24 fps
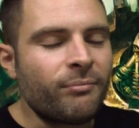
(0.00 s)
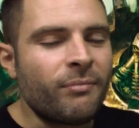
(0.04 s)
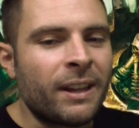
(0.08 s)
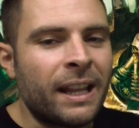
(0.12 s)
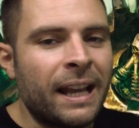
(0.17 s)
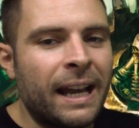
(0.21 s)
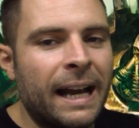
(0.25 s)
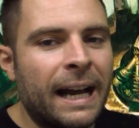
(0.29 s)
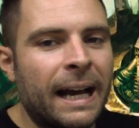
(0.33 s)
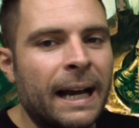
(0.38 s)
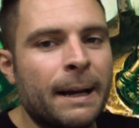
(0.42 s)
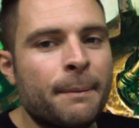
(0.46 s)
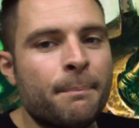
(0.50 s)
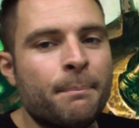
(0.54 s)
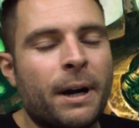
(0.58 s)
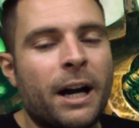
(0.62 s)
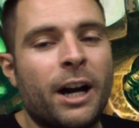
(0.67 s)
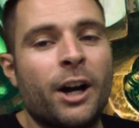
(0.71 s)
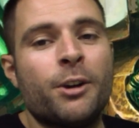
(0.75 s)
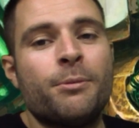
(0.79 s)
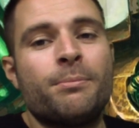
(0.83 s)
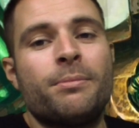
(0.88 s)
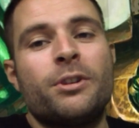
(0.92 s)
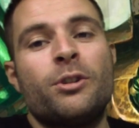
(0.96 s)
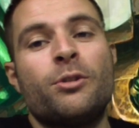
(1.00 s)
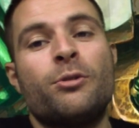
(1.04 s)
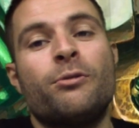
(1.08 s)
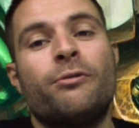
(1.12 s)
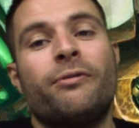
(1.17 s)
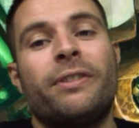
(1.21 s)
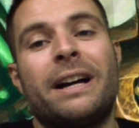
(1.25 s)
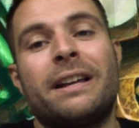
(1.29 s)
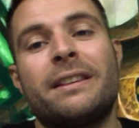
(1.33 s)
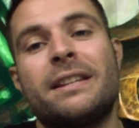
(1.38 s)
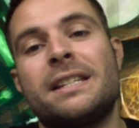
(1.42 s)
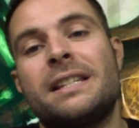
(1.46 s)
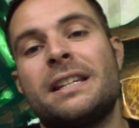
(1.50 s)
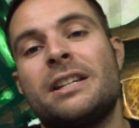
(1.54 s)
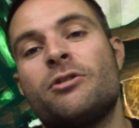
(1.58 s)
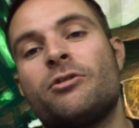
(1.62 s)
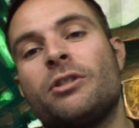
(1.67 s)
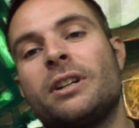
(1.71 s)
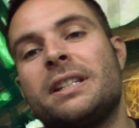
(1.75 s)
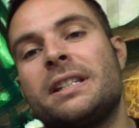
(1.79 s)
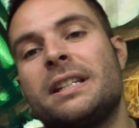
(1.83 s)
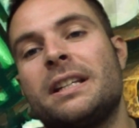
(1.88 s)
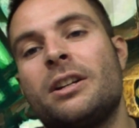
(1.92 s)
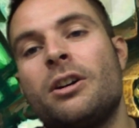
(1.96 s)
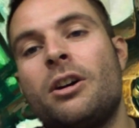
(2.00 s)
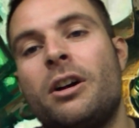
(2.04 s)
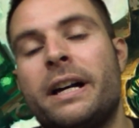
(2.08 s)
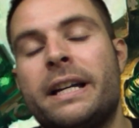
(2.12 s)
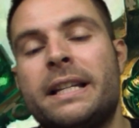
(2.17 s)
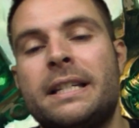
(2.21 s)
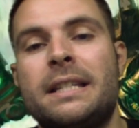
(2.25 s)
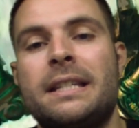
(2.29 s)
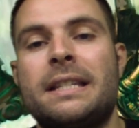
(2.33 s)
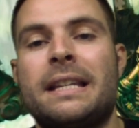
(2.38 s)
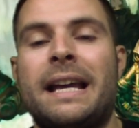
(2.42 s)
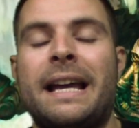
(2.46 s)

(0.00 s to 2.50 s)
But I hope you found this interesting, guys,